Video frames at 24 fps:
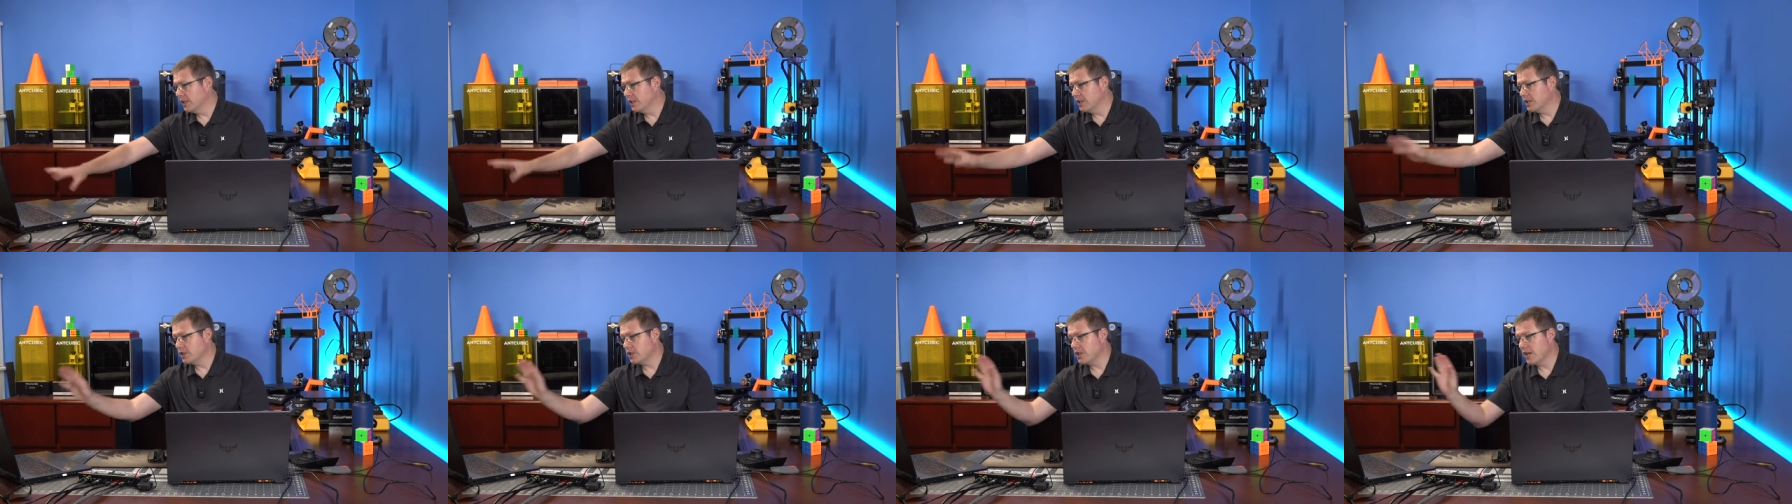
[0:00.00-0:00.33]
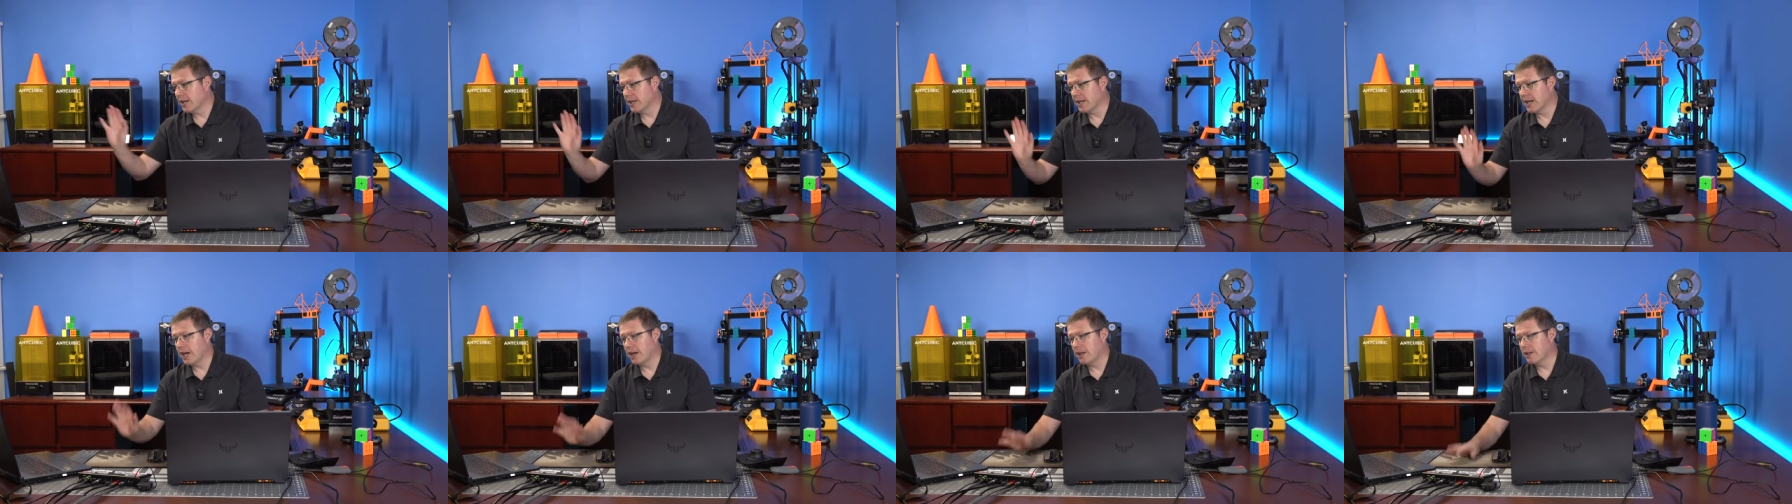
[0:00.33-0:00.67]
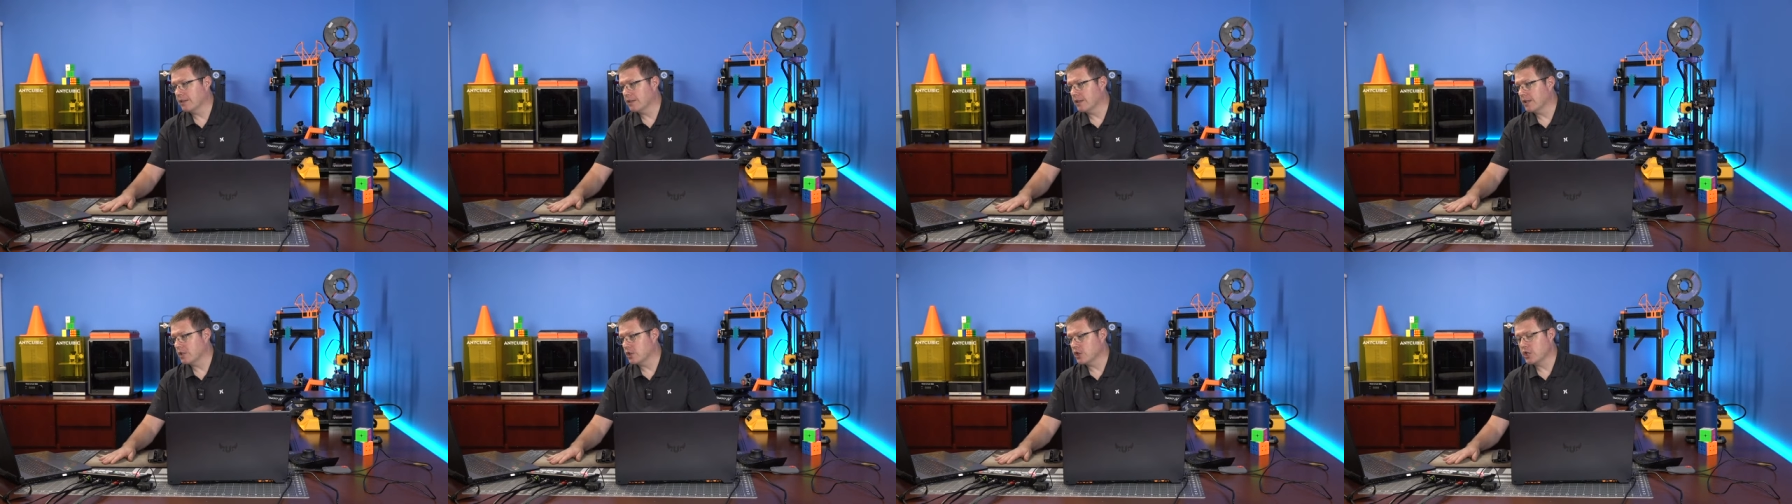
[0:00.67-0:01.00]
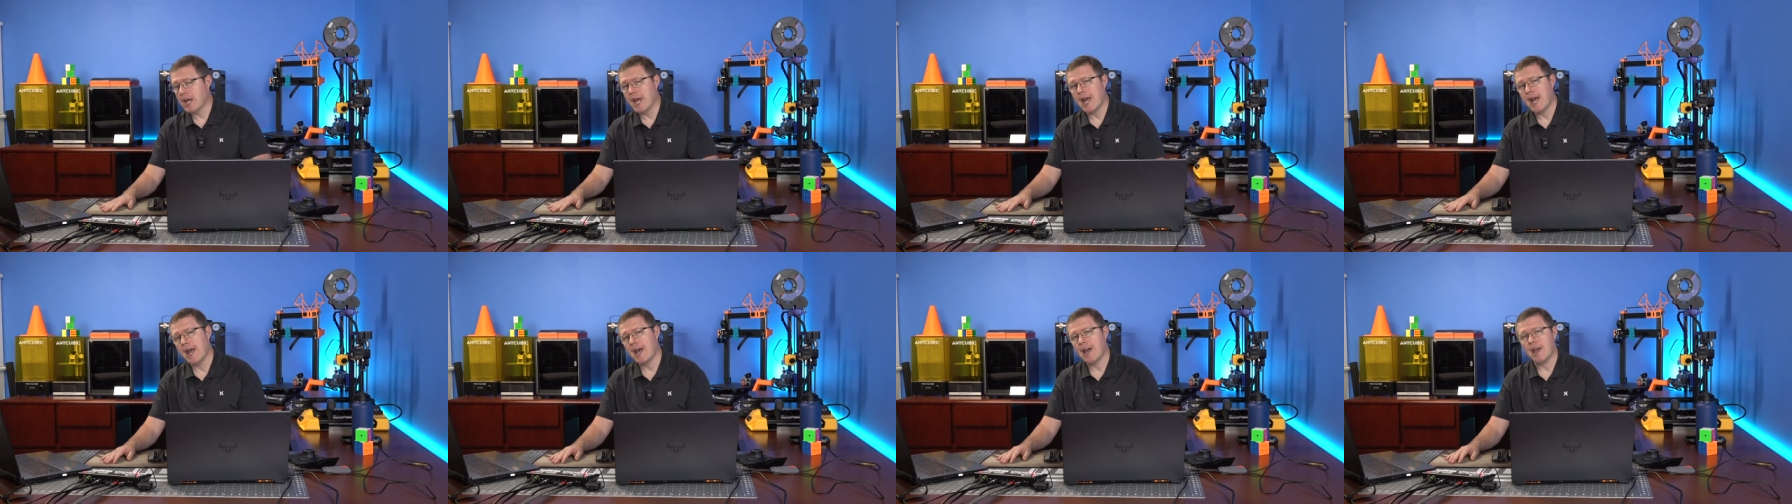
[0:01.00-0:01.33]
check out the
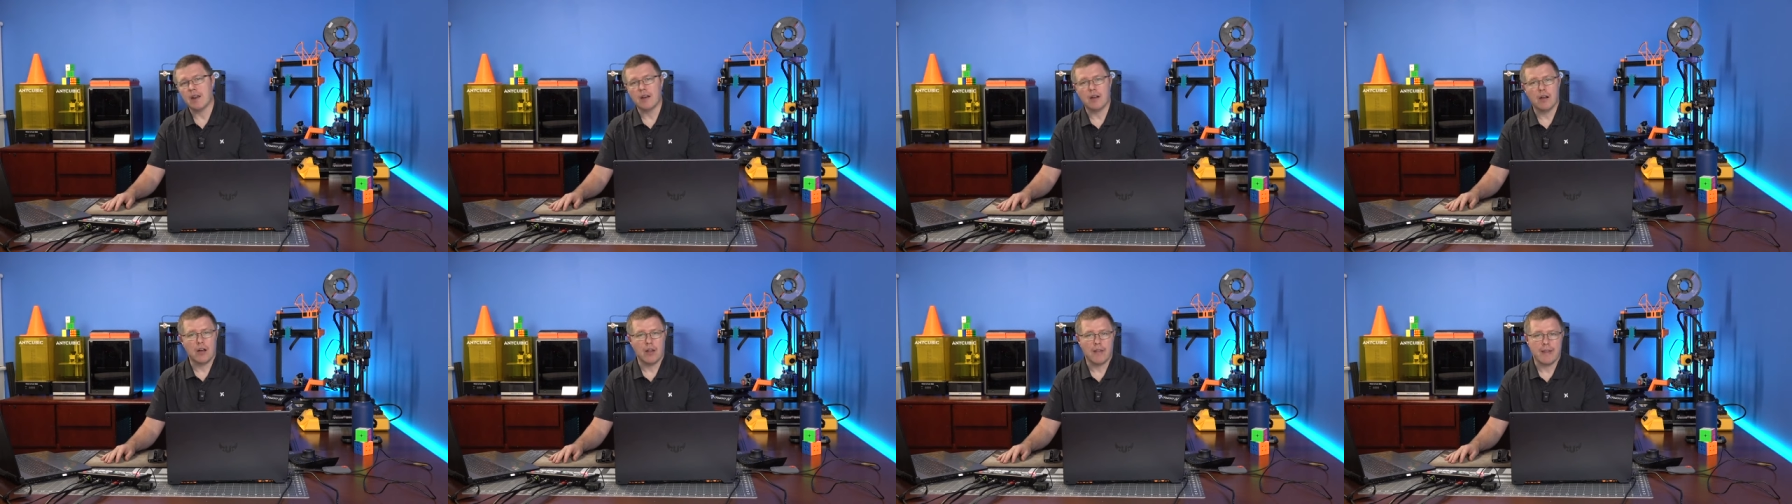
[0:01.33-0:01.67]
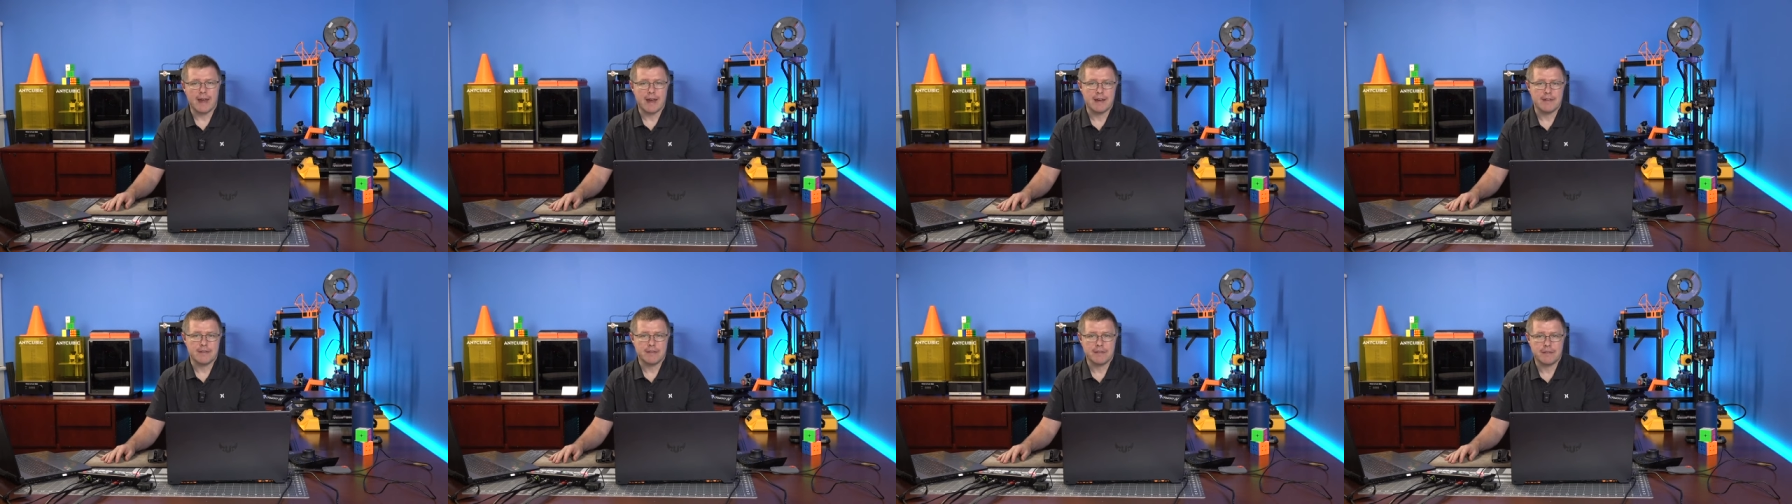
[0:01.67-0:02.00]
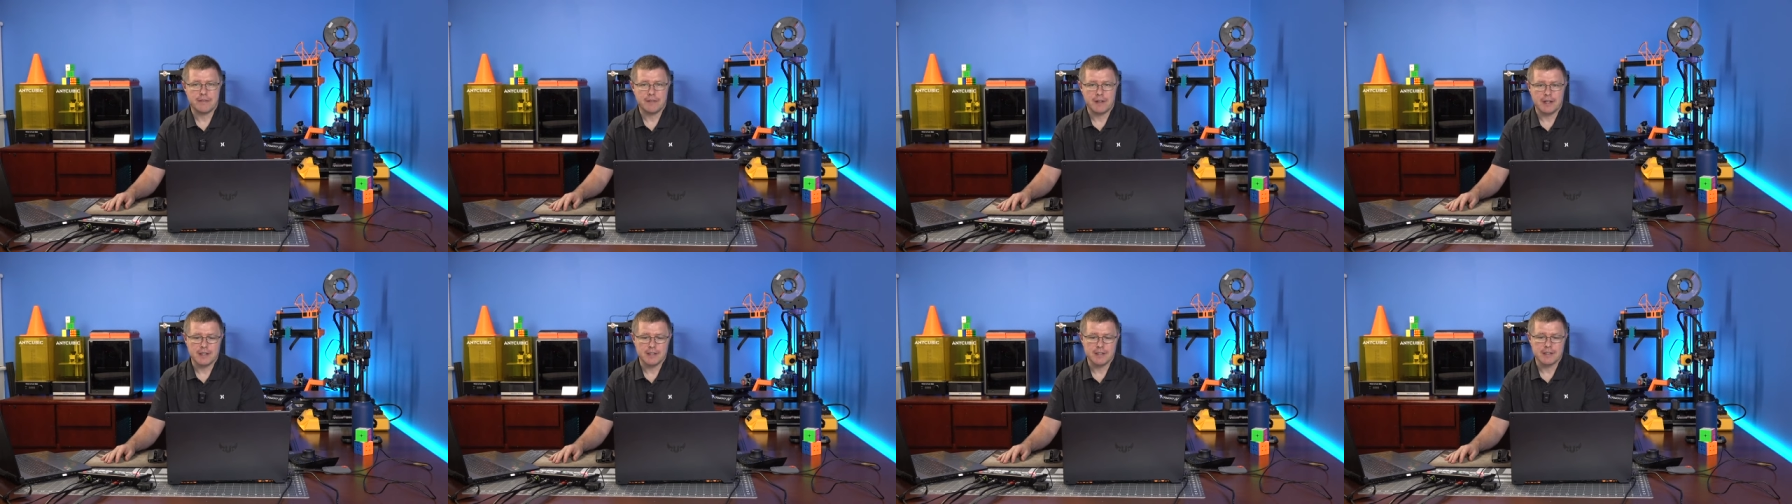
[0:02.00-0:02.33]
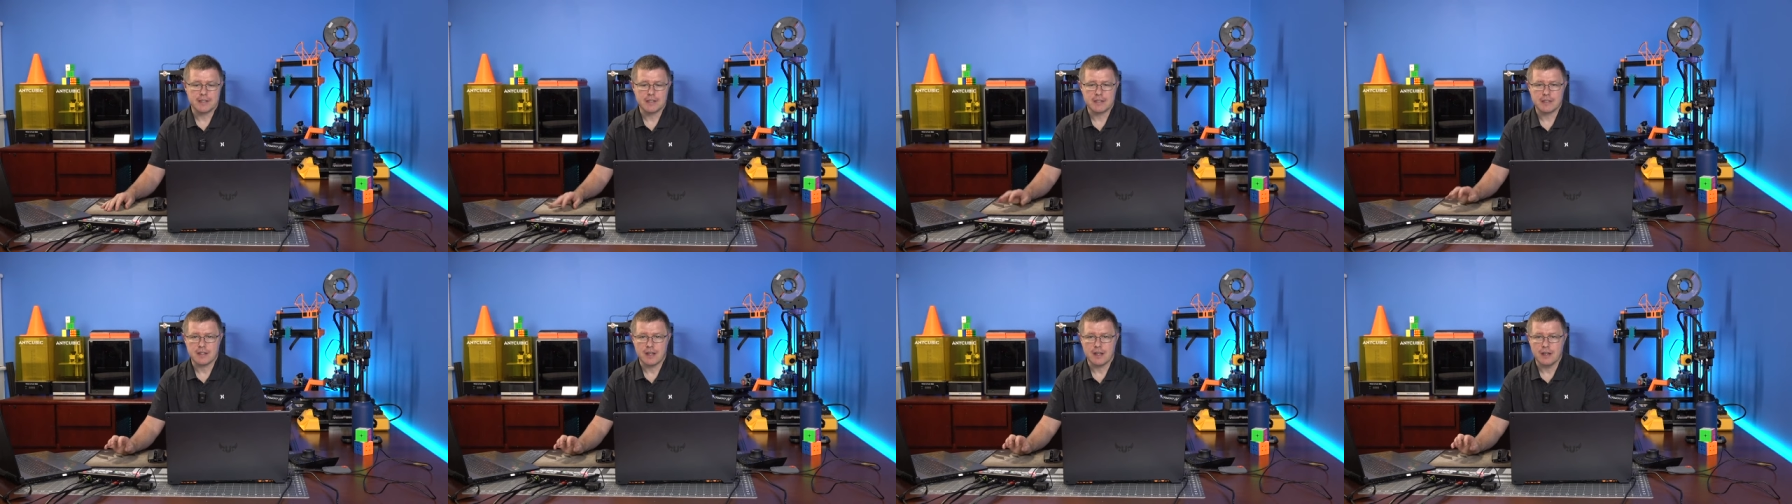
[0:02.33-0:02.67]
chat and all that fun
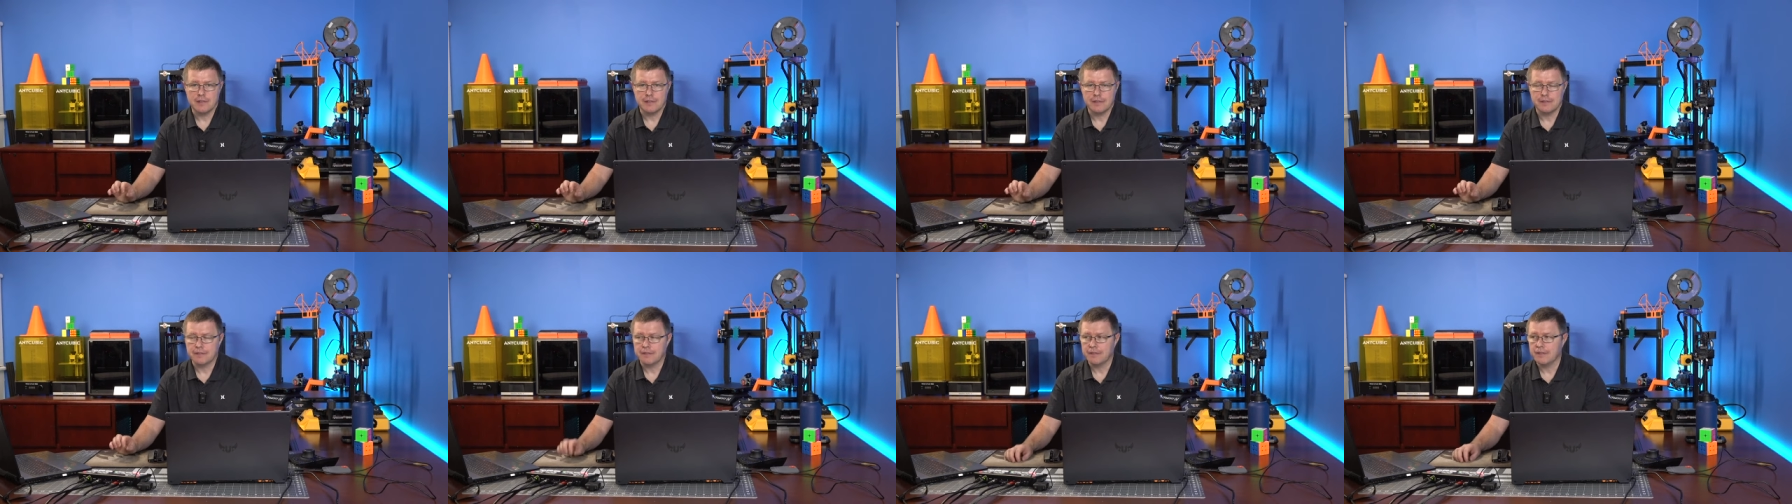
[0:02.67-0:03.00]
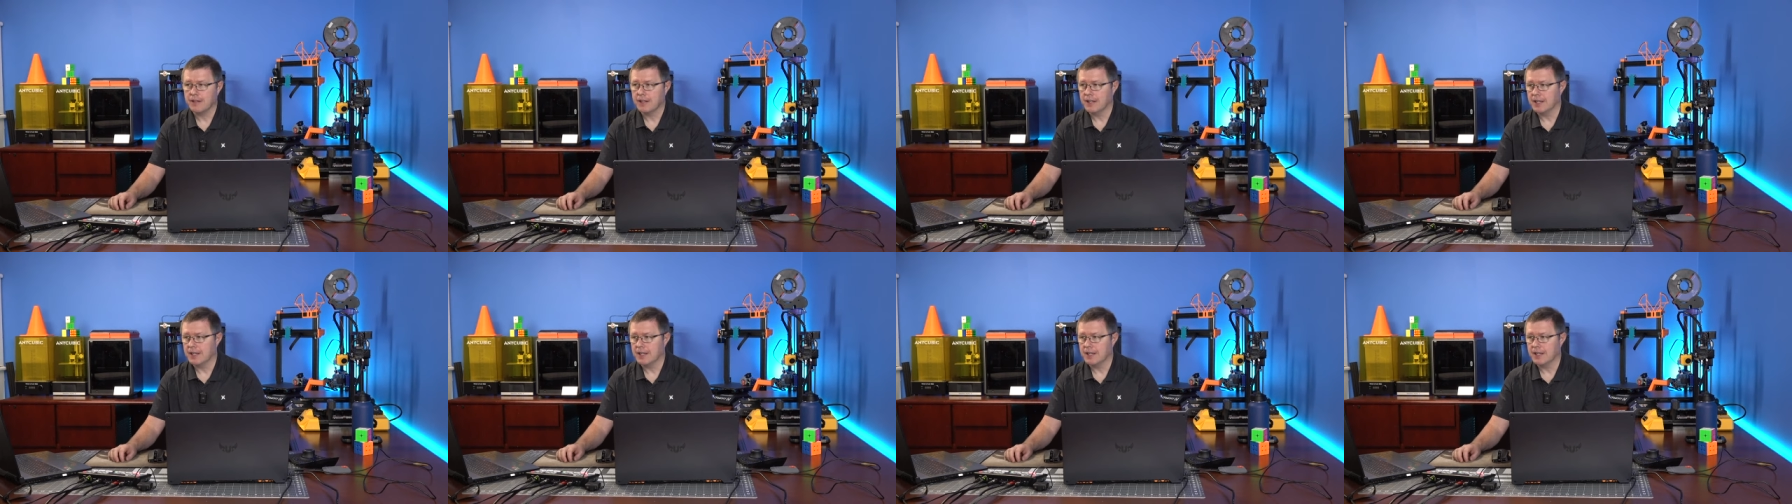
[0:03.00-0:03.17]
stuff.